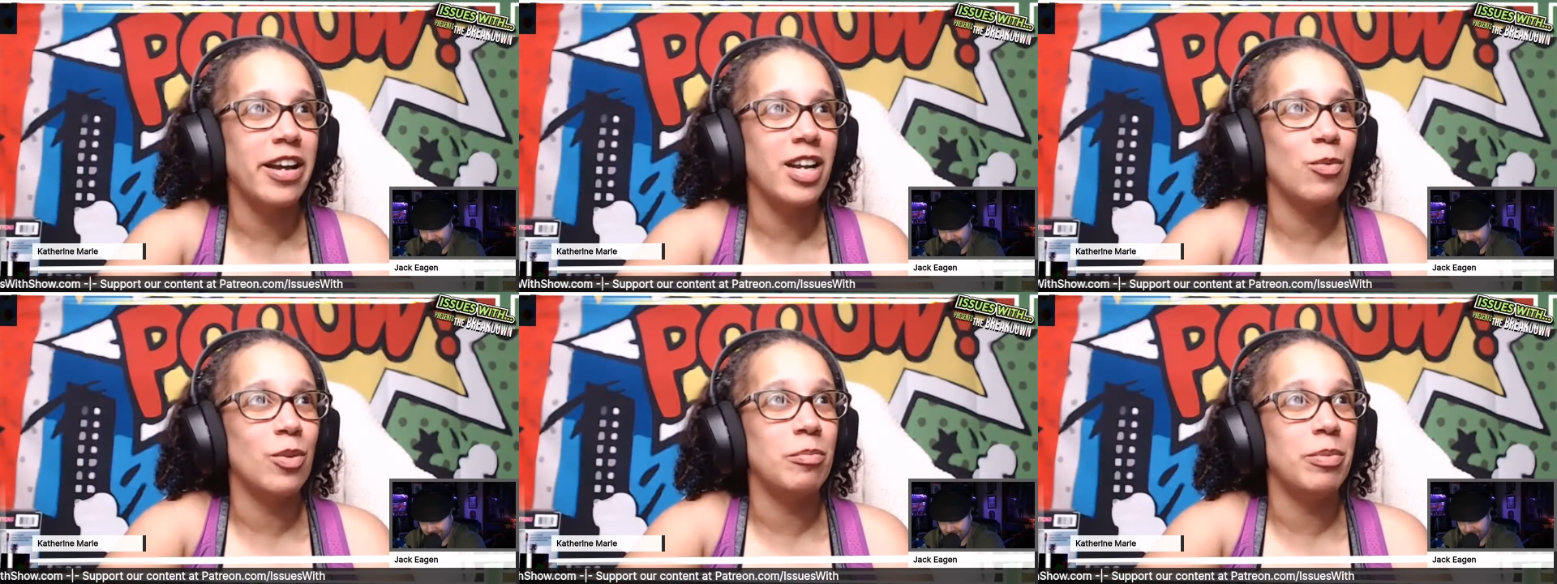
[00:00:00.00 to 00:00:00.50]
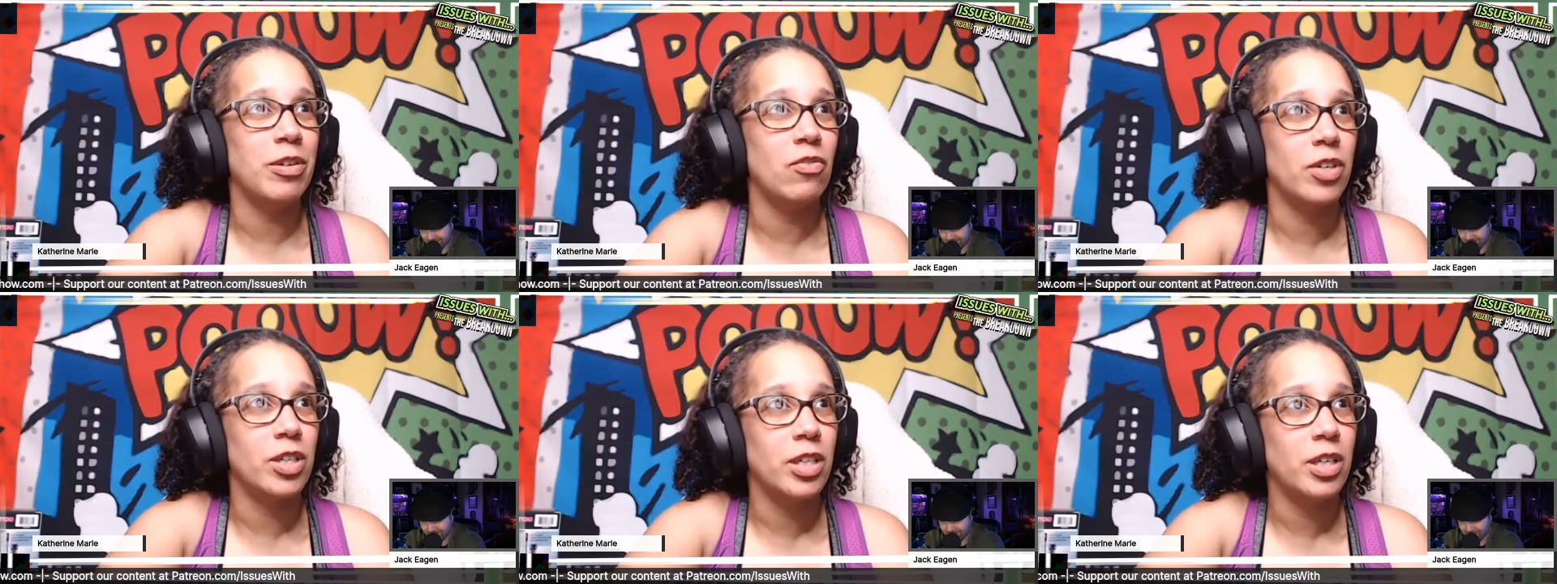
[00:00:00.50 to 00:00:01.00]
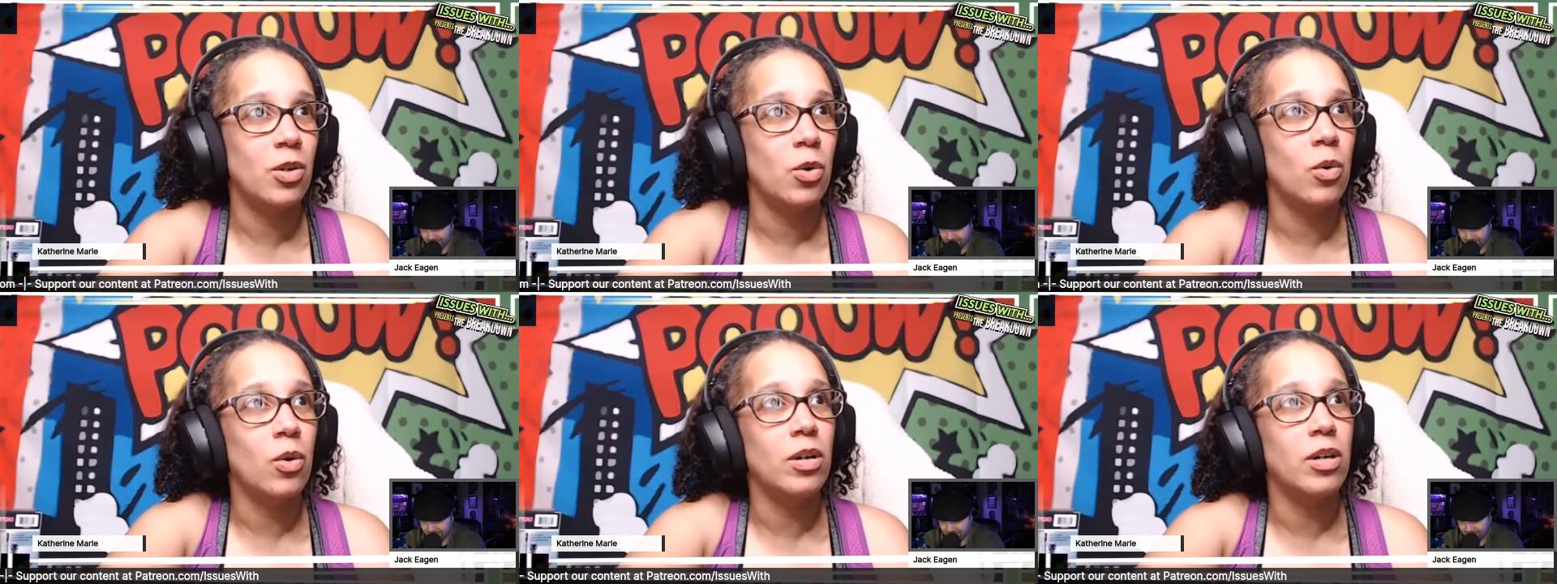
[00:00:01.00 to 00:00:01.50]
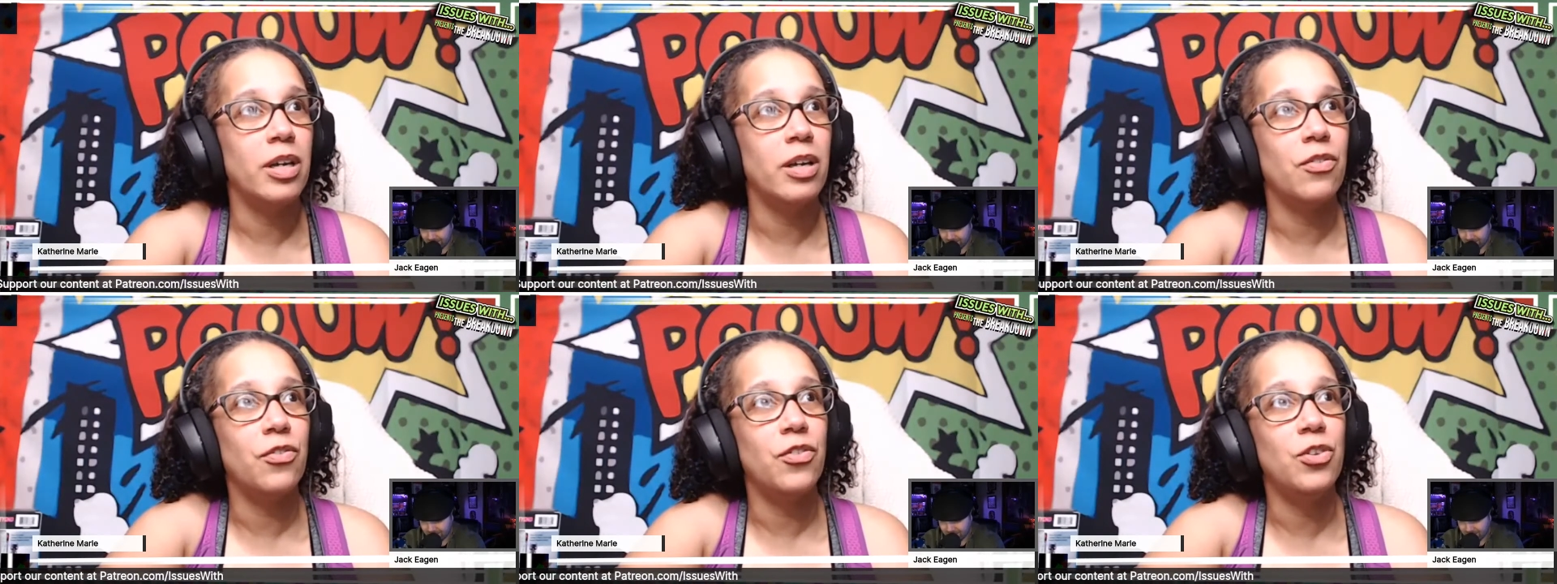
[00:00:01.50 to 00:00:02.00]
it would be really cool
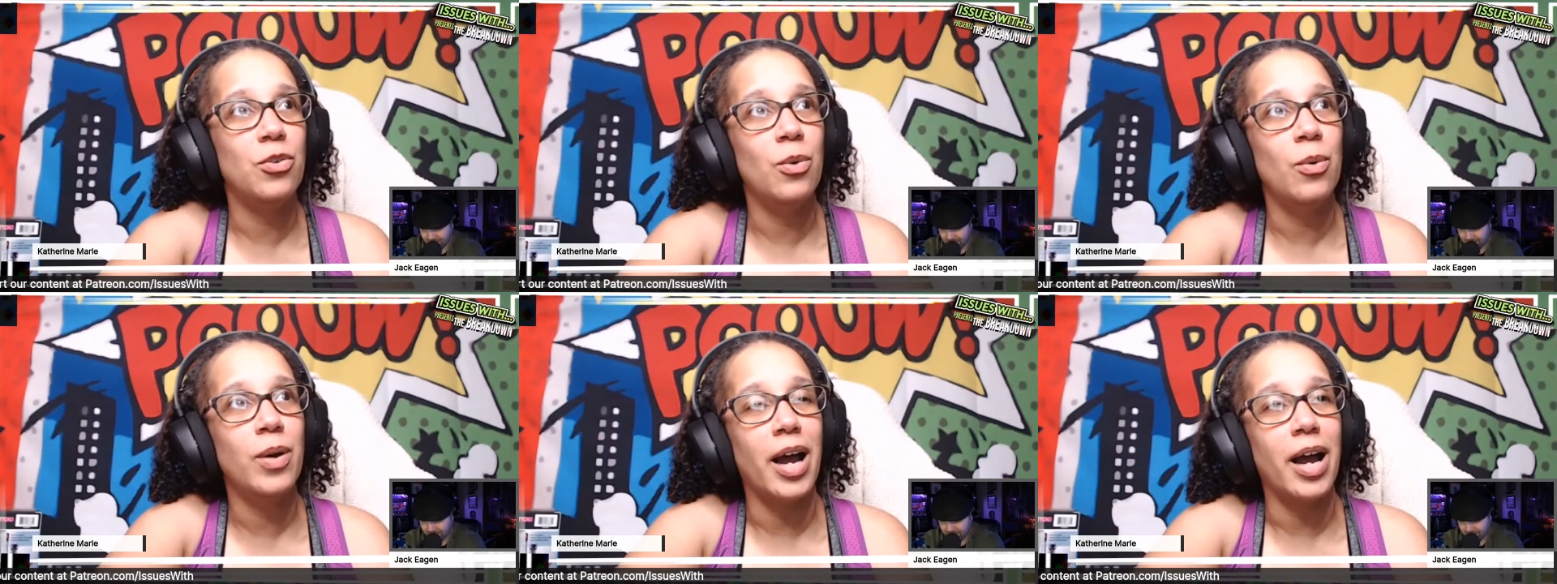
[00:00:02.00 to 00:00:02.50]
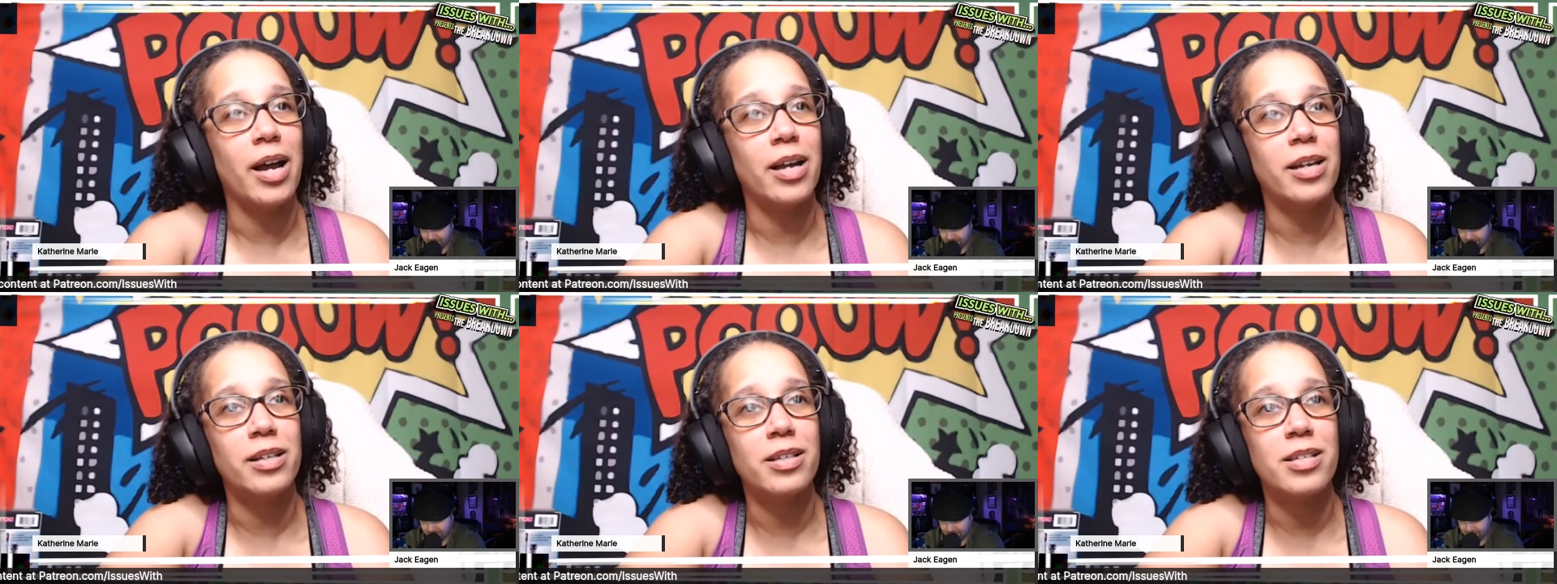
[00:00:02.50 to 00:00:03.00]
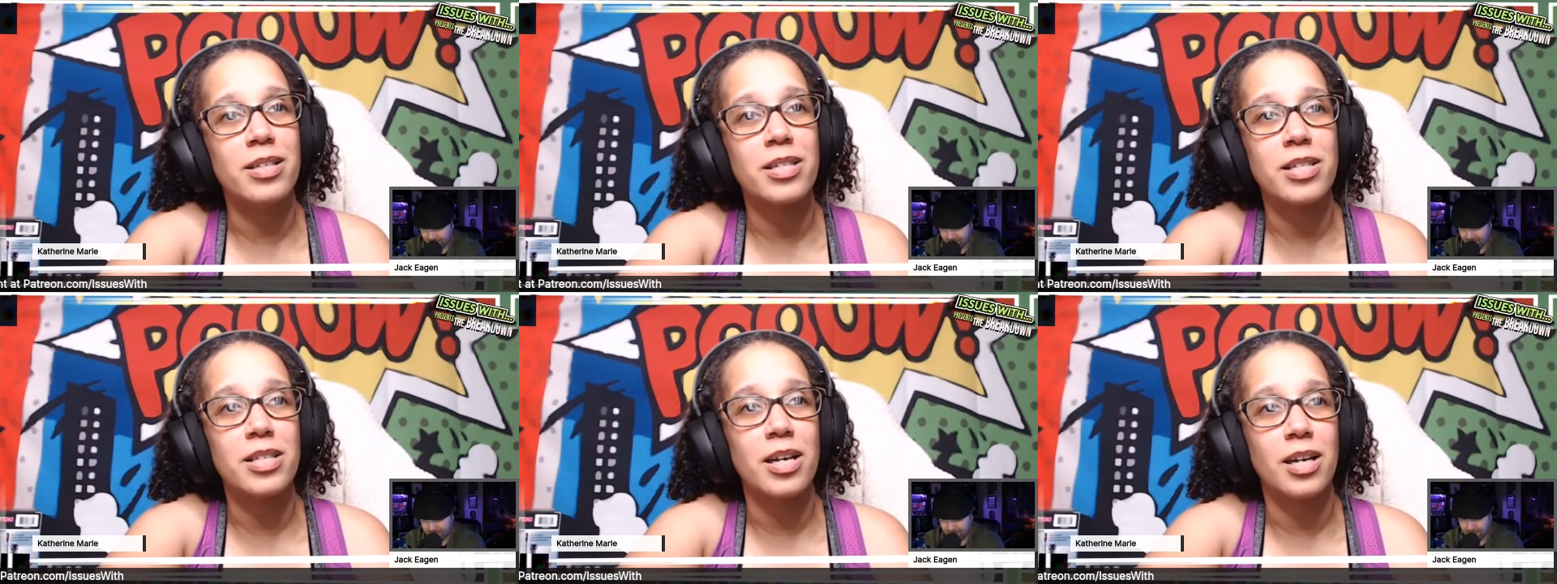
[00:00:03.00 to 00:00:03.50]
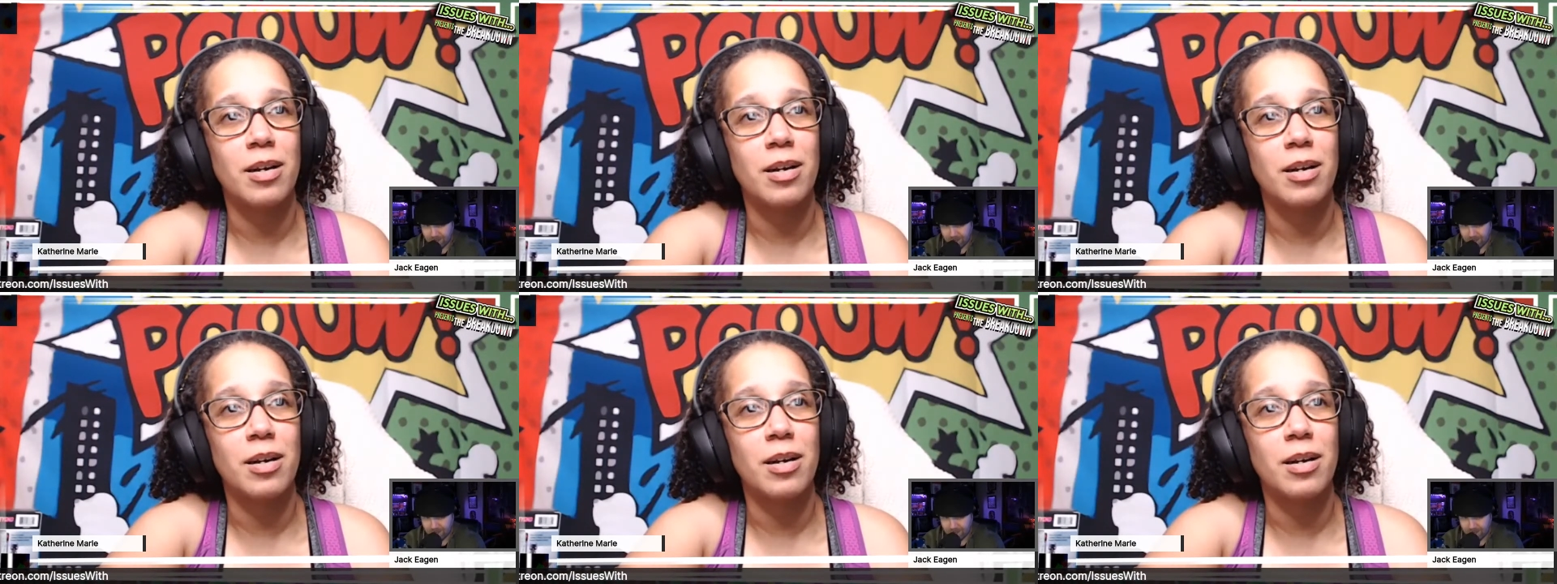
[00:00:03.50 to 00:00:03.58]
if you guys,